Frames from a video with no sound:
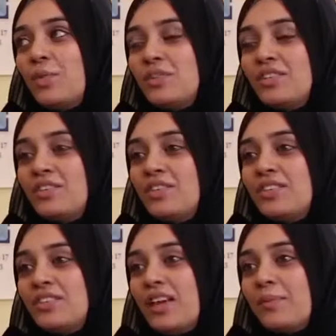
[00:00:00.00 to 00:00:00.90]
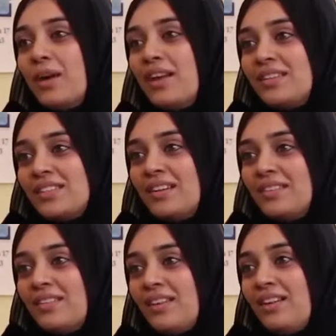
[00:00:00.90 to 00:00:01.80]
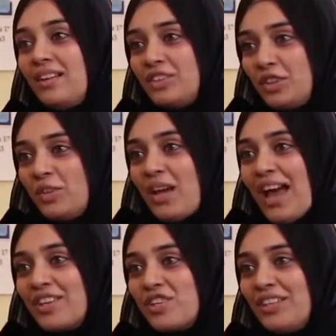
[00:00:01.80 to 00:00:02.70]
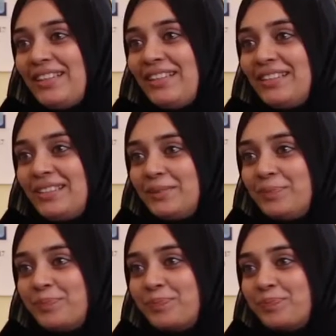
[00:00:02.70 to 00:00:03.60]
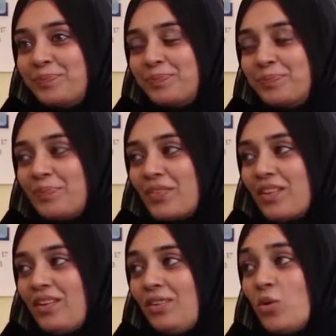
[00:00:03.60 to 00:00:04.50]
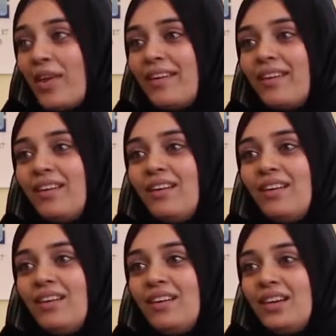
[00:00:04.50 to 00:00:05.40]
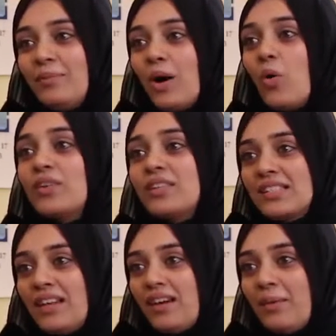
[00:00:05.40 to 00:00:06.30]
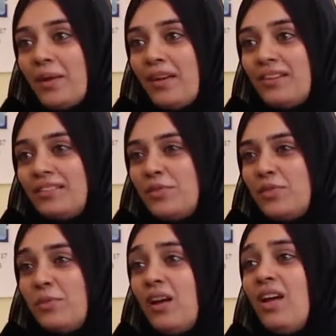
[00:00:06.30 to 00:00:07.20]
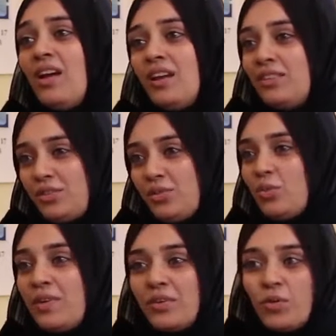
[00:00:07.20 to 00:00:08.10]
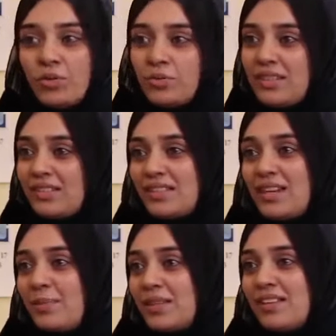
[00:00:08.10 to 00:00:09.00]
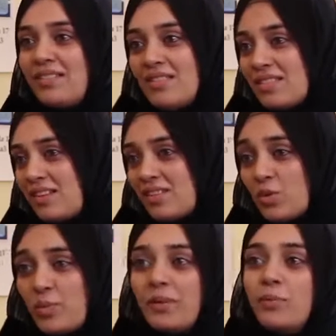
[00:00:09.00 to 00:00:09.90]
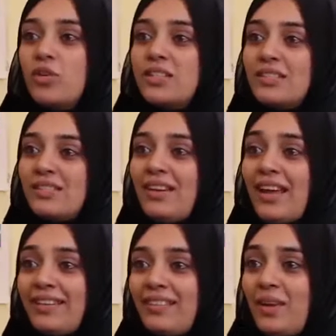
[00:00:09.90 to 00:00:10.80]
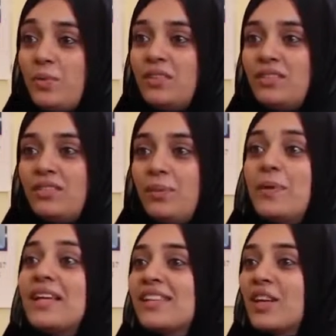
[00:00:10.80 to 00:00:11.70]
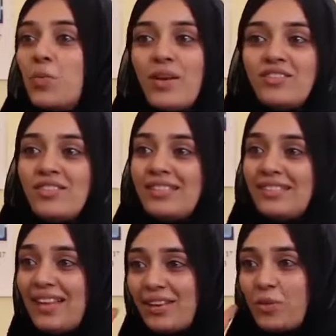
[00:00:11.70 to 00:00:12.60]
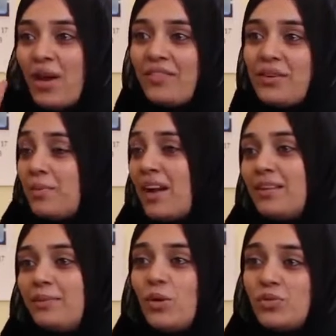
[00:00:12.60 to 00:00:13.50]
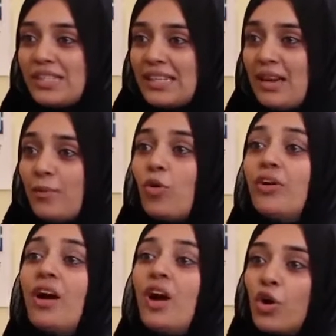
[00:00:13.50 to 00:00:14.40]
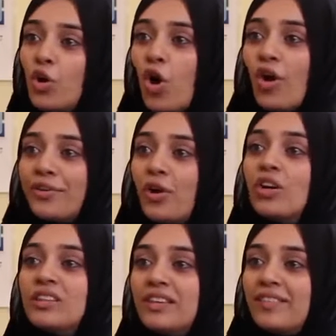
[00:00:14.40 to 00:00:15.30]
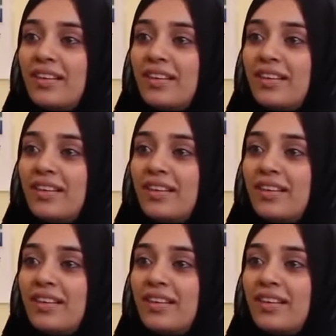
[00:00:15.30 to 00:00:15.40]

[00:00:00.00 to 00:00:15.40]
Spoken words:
That was the first time I started, you know, actually knowing about Islam. And there were, you know, when you go to these Islamic centers, there are so many books lying there with the basic questions that you have in mind about Islam or God or the